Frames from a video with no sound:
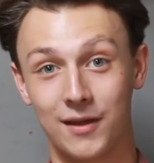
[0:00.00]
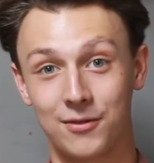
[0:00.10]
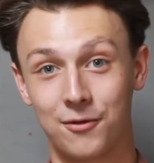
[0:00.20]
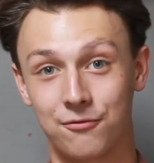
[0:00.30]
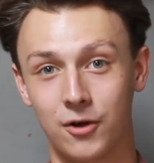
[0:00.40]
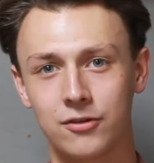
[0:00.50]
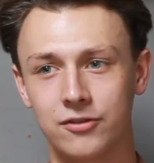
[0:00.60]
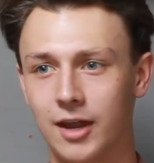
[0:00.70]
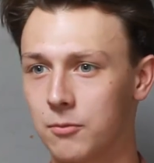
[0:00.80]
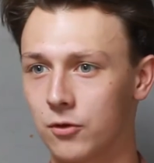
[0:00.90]
The
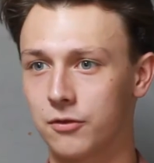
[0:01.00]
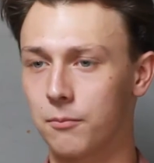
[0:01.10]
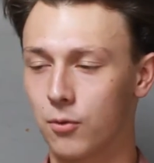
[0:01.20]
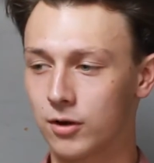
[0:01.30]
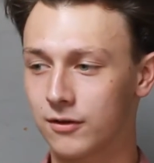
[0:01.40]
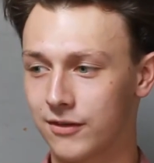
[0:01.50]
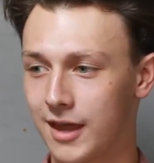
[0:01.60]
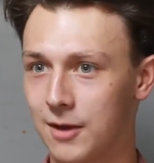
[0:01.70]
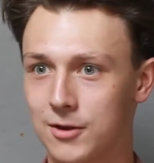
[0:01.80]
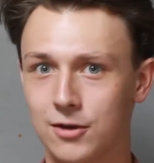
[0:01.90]
first and most important
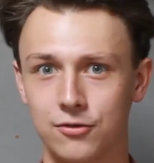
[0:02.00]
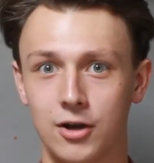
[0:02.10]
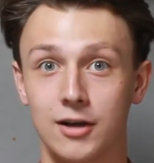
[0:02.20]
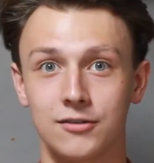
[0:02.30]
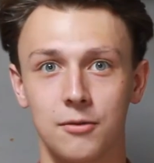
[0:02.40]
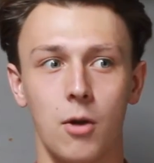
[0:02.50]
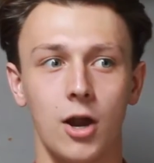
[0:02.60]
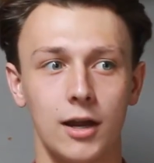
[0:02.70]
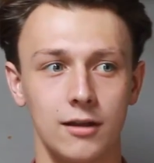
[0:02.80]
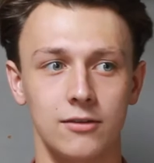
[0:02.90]
thing when you're starting to
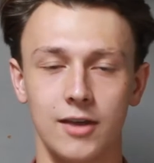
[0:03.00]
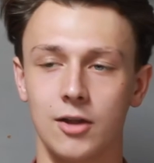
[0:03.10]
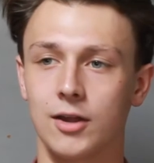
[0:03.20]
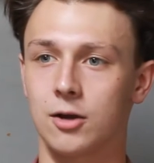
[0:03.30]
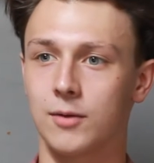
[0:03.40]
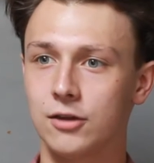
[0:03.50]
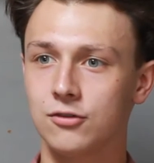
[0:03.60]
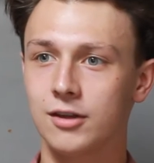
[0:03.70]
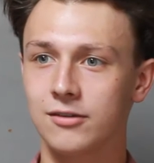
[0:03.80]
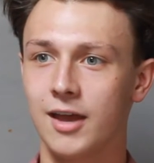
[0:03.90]
market and sell
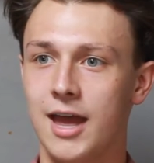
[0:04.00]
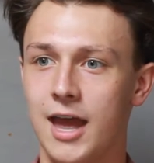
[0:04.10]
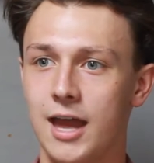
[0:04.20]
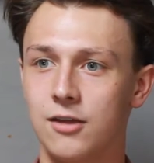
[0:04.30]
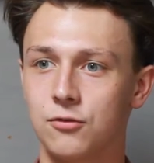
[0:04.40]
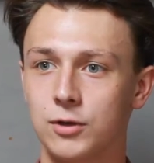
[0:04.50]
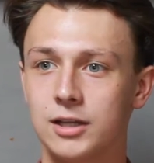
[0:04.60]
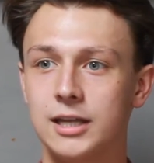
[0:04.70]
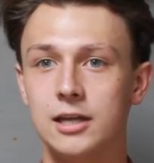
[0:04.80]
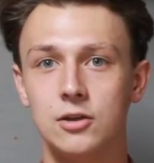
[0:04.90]
aerations is
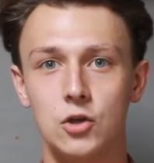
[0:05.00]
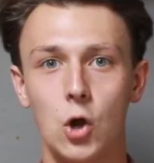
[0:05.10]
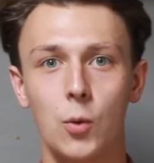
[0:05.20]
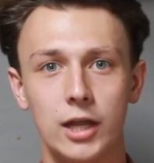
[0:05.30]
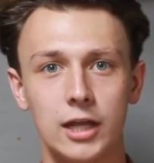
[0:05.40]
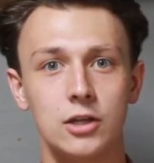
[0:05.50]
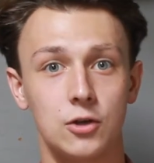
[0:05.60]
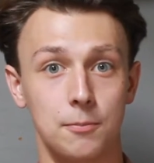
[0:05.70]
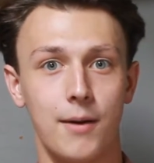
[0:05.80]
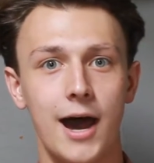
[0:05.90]
really knowing
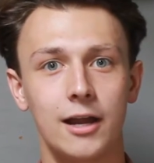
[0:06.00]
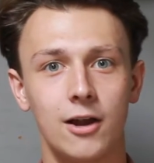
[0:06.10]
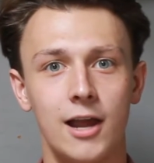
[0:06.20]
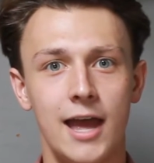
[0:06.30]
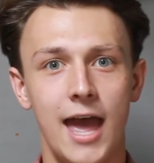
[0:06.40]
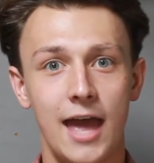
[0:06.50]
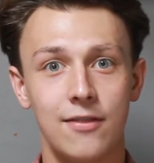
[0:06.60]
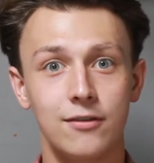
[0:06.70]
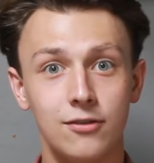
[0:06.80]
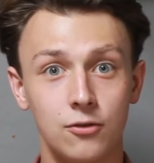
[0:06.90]
your buyer.
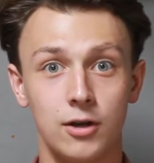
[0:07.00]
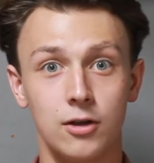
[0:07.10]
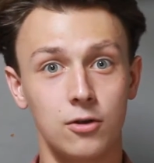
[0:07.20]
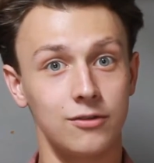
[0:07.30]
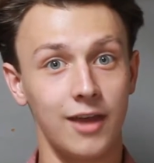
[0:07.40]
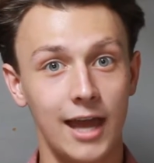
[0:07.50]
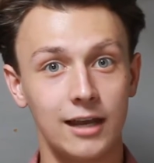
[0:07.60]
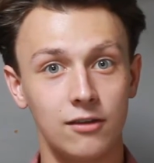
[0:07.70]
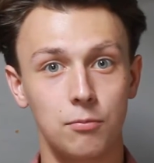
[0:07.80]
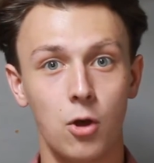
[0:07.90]
And this is critical to
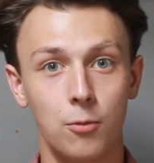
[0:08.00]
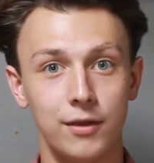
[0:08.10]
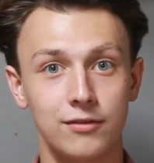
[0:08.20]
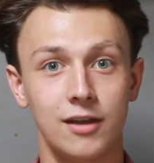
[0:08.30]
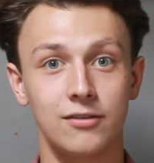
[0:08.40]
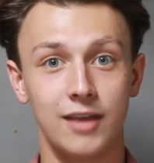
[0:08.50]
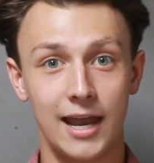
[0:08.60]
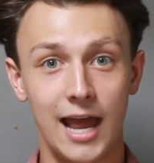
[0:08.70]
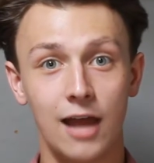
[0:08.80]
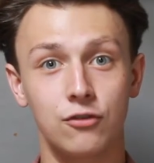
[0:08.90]
any small business.
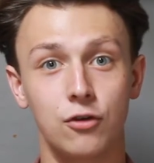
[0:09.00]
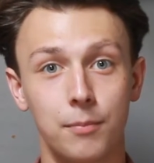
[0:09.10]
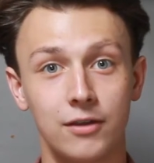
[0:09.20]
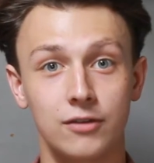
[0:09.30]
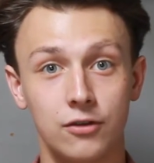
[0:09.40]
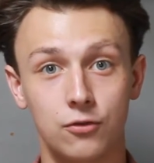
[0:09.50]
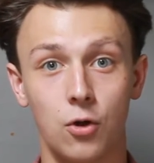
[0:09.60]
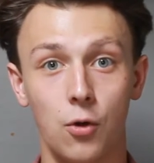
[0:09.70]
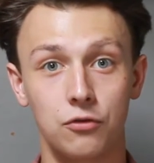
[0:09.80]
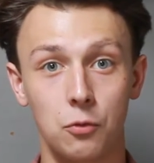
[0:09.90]
And as your business
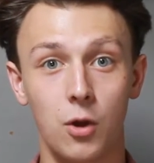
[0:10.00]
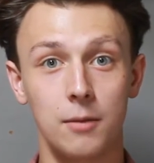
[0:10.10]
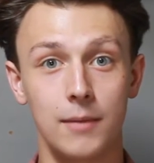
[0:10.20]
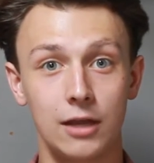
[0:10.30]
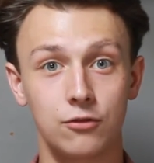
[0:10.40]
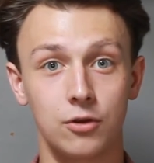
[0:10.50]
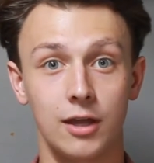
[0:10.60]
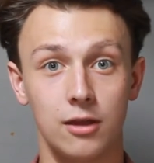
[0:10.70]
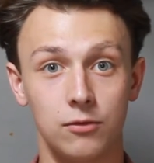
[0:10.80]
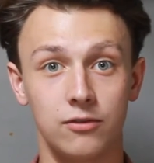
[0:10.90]
grows, you want to make sure
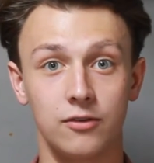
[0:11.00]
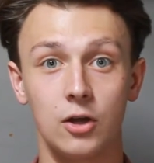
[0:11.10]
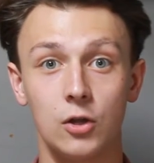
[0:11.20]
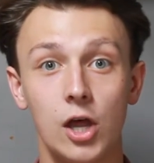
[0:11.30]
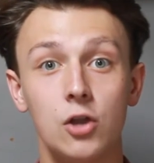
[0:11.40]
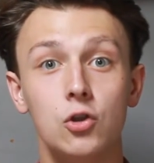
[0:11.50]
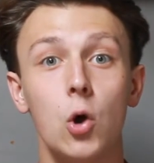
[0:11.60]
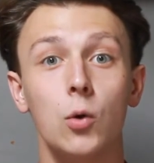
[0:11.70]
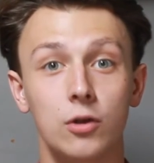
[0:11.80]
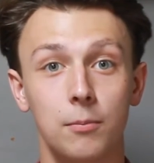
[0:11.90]
that you still
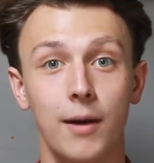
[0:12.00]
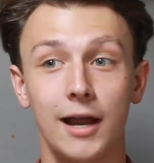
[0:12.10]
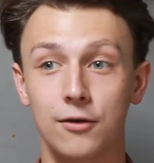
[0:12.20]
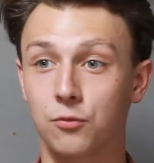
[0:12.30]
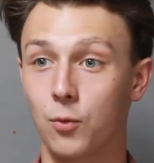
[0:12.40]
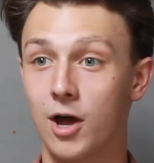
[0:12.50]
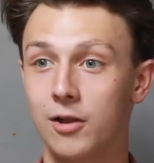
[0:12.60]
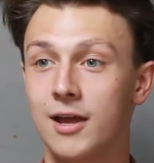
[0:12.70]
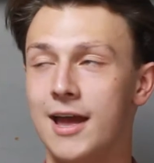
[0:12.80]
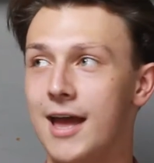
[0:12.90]
know your buyers
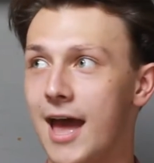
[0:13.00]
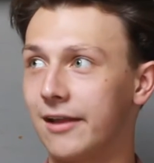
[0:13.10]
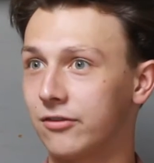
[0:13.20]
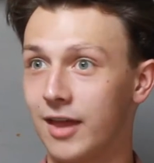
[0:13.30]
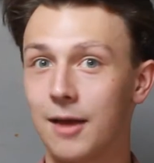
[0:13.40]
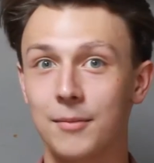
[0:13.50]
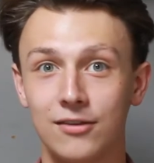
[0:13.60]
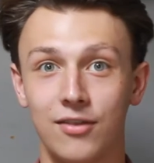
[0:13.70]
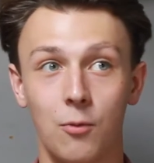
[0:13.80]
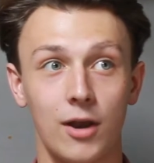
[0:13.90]
well. And so that
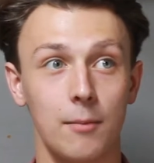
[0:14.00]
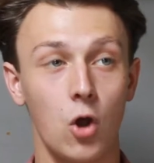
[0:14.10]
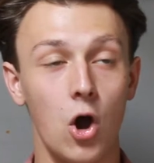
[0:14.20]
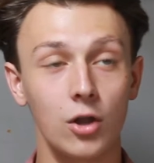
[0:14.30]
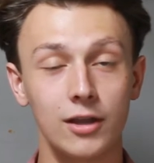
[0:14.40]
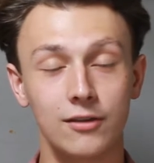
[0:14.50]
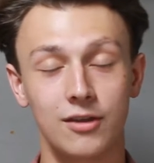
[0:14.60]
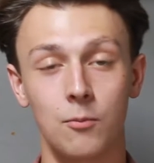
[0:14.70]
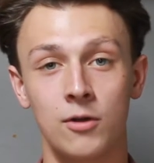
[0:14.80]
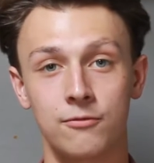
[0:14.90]
means that when I'm calling
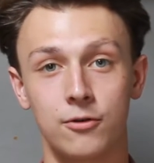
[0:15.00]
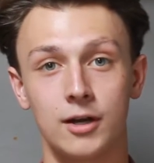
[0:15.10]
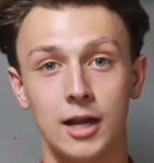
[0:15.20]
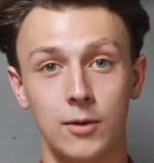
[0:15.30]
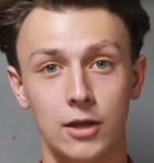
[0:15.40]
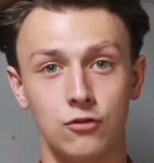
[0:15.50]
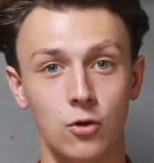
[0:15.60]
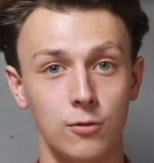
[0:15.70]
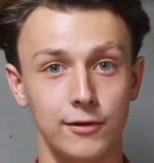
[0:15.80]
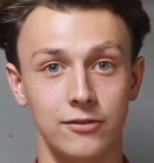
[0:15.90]
someone for an aeration
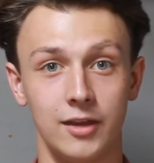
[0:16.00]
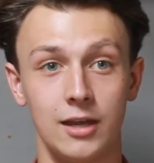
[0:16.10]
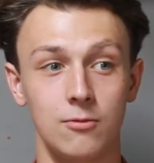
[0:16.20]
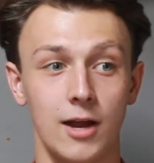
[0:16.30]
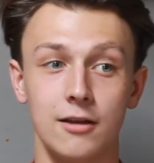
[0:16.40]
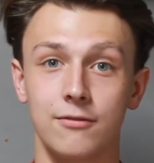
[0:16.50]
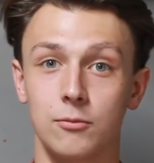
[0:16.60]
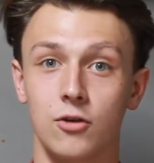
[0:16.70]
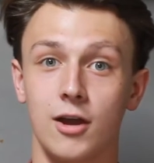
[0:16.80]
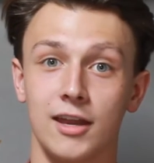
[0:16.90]
overseed, right? If
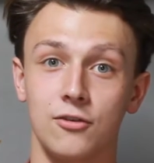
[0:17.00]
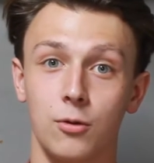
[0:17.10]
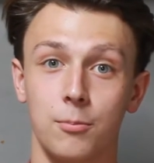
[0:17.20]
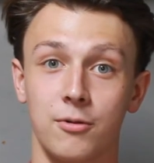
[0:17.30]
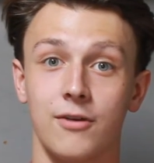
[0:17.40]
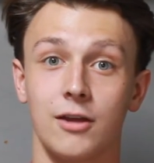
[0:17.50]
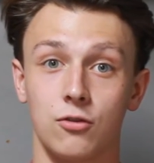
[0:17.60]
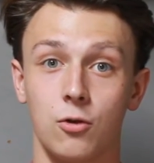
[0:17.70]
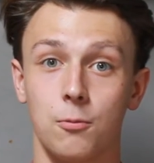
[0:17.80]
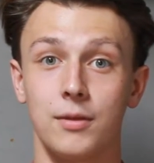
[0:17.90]
I'm talking to a
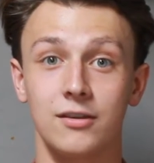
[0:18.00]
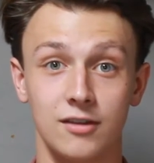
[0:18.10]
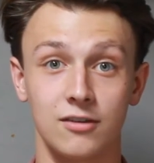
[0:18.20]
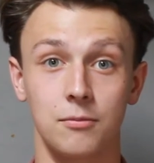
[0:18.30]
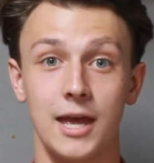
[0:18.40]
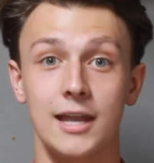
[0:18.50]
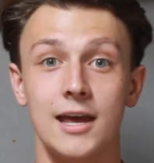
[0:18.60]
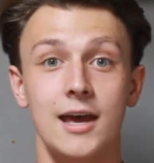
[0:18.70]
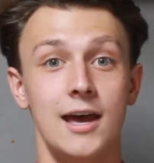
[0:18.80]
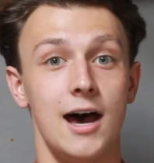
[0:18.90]
professional
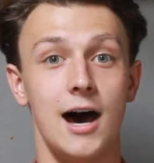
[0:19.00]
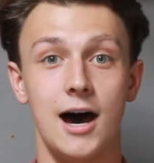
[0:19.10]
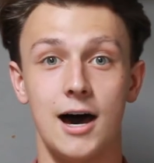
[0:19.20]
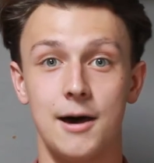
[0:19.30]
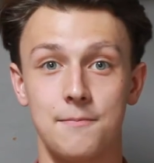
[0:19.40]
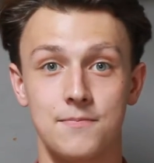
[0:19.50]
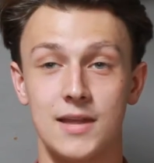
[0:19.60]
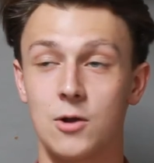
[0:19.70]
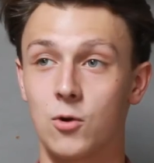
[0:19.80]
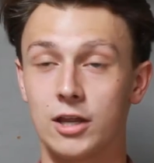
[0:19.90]
businessman,
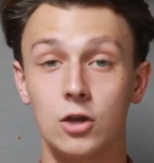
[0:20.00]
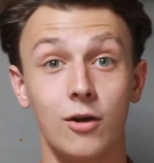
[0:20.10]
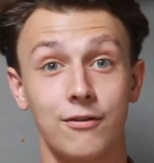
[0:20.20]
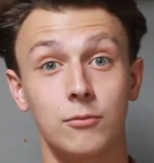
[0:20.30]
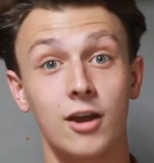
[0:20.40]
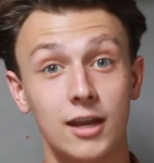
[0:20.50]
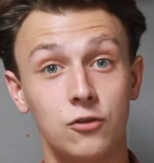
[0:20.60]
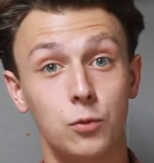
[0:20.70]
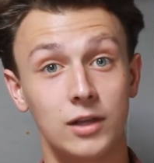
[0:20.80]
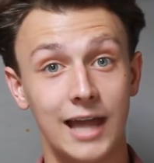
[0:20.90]
um, or, you know, if I'm talking
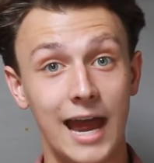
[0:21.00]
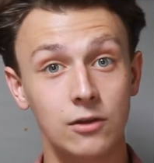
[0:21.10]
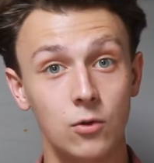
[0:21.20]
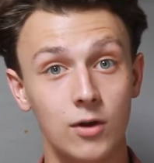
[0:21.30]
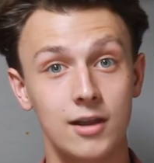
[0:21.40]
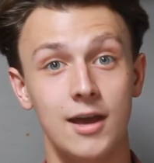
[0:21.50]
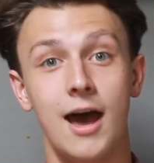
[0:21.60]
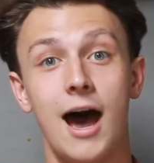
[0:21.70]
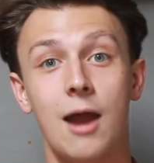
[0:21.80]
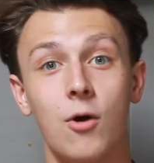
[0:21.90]
to a landlord,
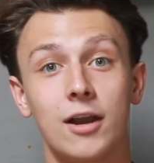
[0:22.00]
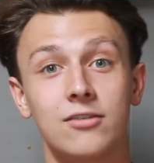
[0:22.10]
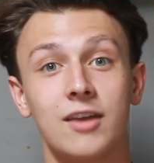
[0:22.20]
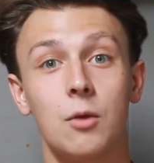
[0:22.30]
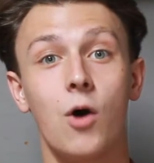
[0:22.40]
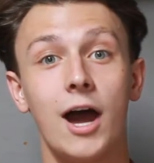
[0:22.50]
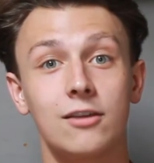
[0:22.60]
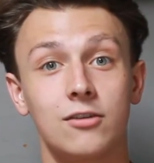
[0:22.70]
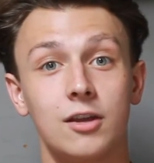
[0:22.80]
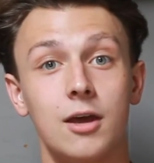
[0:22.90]
I want to say why
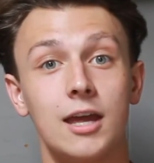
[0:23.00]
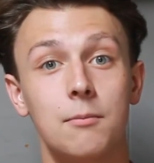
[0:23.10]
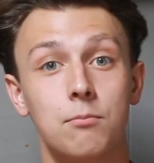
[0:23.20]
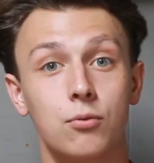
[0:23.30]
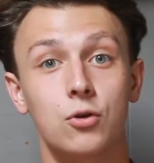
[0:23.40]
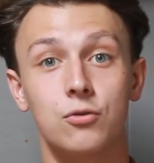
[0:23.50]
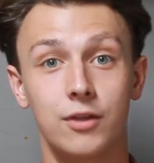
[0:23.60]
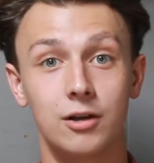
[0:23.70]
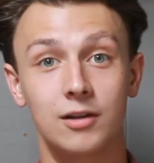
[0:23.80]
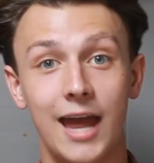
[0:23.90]
it's going to improve
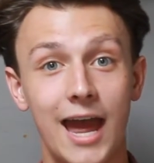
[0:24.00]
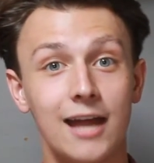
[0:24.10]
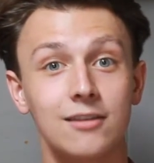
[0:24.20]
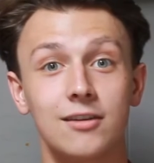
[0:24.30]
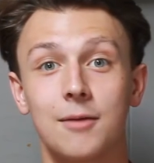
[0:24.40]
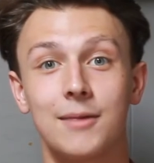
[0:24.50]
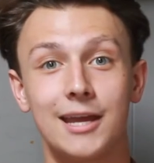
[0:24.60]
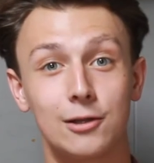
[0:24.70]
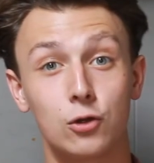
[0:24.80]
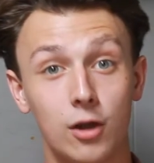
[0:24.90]
their land, uh, make
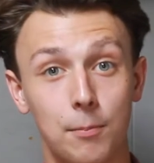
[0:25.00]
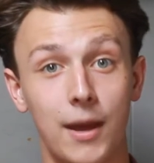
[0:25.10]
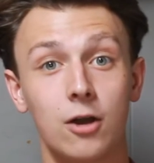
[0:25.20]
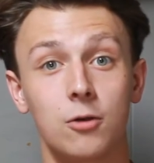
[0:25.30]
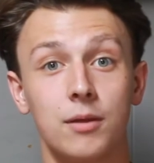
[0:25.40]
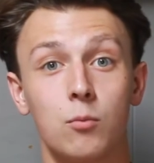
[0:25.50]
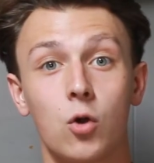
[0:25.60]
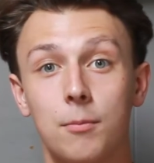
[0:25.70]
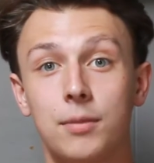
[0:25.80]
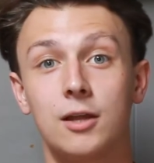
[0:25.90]
it look better, be
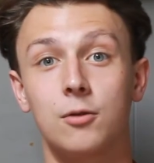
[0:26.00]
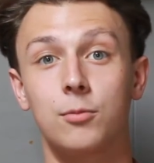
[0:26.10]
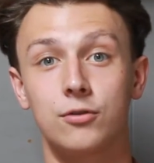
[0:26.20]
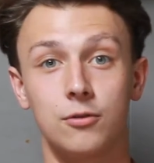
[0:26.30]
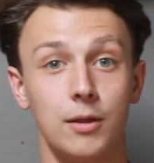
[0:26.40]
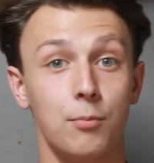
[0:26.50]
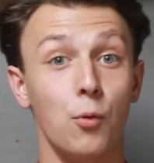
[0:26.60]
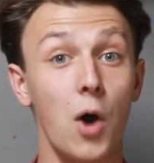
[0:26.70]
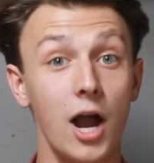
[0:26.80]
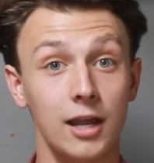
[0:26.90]
more appealable to people
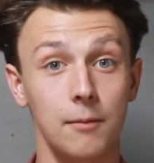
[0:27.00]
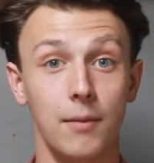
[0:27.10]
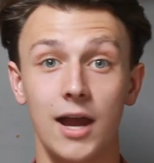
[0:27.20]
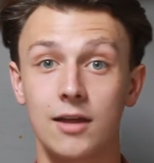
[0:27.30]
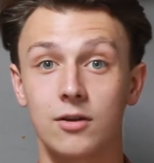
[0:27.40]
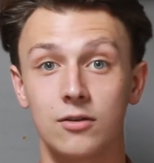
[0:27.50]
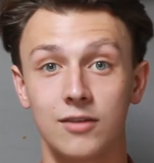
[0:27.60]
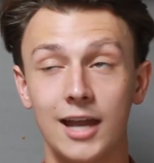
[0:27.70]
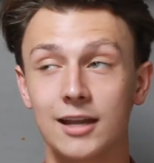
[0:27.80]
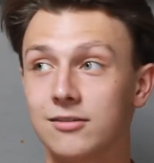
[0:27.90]
walking by and their
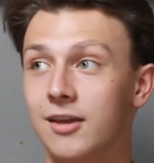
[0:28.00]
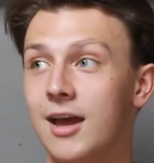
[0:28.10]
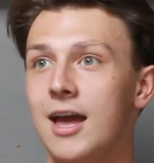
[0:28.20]
tenants.